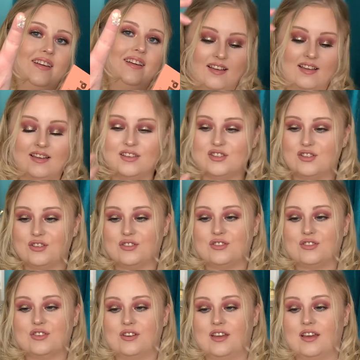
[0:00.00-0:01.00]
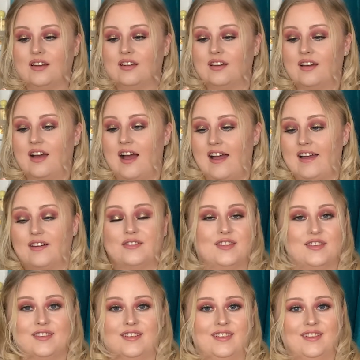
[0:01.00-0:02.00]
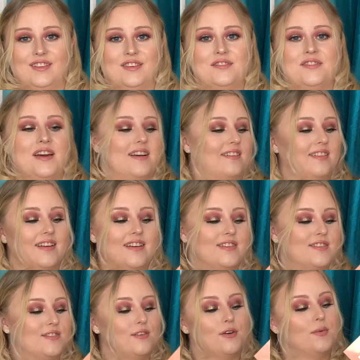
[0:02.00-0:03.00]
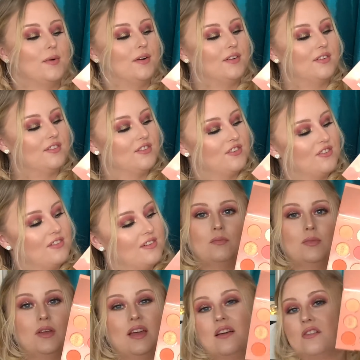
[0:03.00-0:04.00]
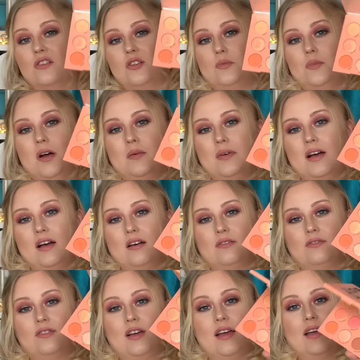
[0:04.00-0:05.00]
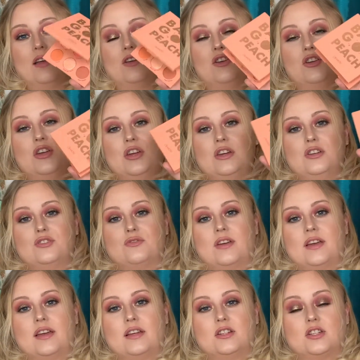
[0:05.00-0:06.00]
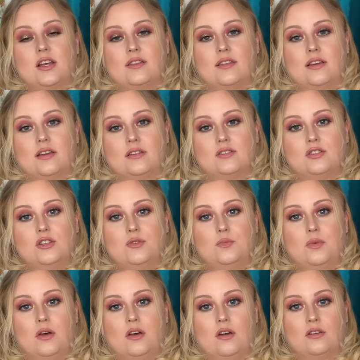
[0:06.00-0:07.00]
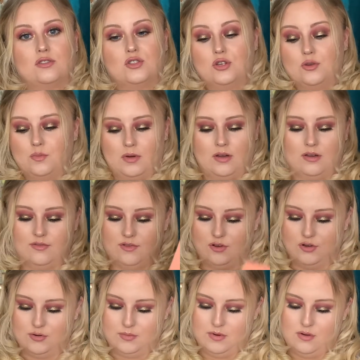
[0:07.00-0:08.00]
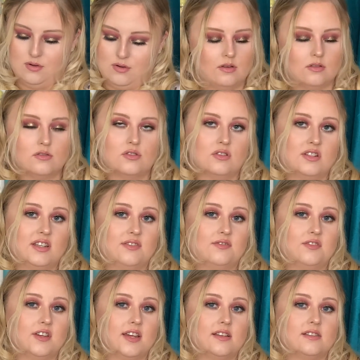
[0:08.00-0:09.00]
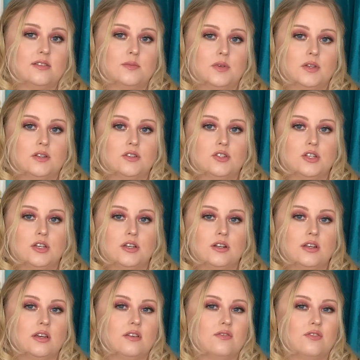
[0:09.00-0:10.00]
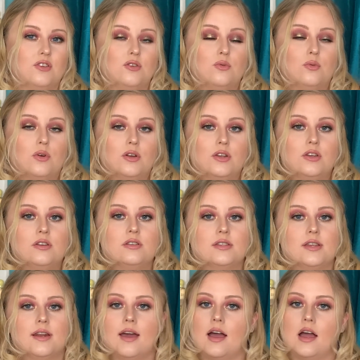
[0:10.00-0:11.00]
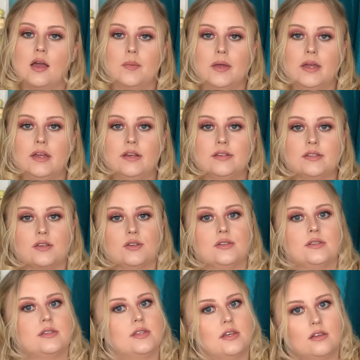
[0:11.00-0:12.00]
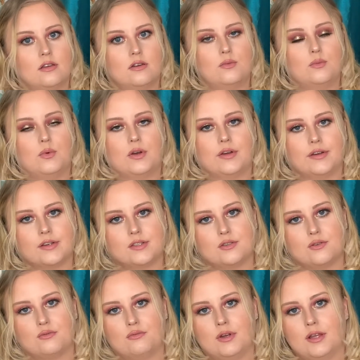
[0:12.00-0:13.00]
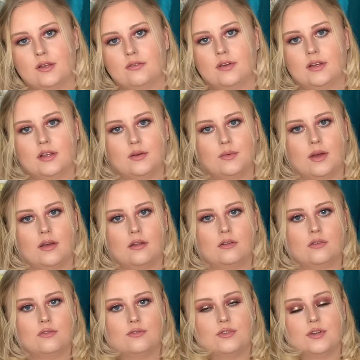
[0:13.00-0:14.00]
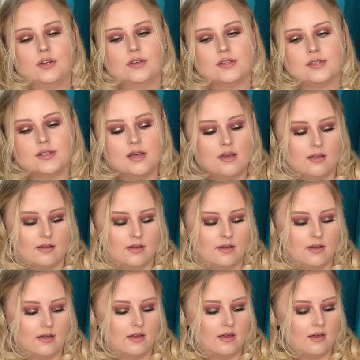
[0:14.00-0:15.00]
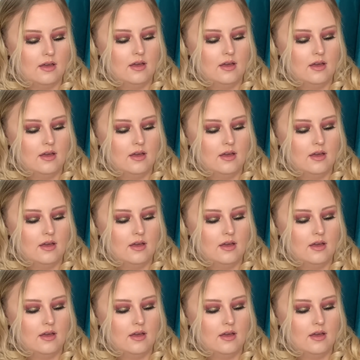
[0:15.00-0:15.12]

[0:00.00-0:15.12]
It's just stunning. I absolutely love that glitter so much. But yeah, Colourpop have a huge range and they're super affordable. So I did forget to mention, if you want to use an eye base, concealer works really well for your starter kit.